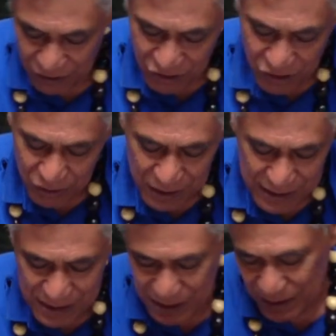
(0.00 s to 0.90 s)
No,
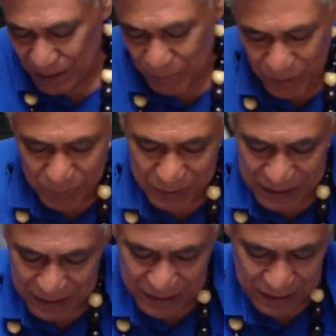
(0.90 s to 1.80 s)
because some people
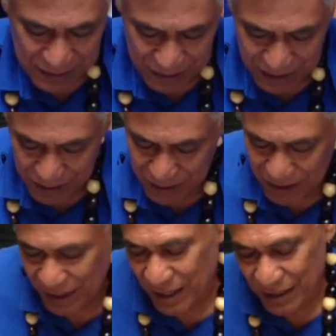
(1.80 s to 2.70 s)
just, they
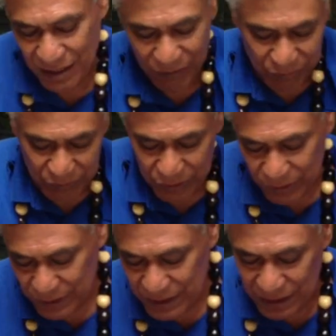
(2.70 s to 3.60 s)
cut their
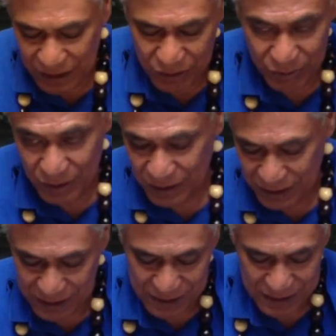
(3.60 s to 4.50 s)
ferns and they do all
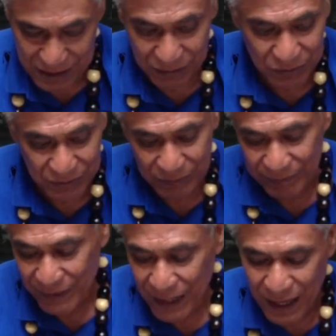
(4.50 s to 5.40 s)
of this stuff.
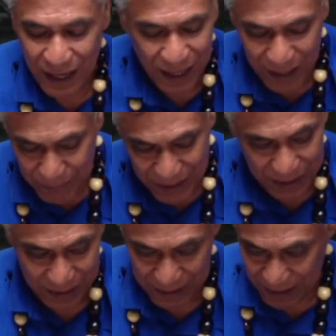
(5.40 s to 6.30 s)
I'm
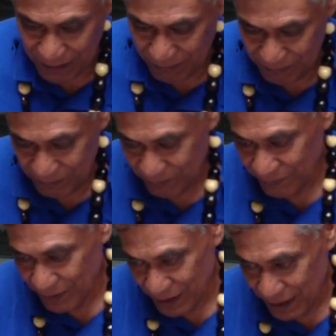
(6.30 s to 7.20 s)
not like that.
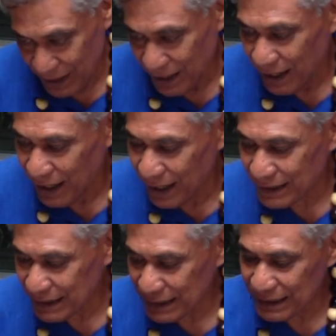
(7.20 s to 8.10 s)
I
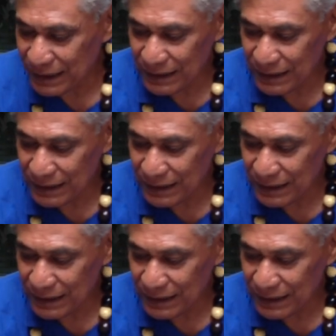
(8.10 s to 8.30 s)
just,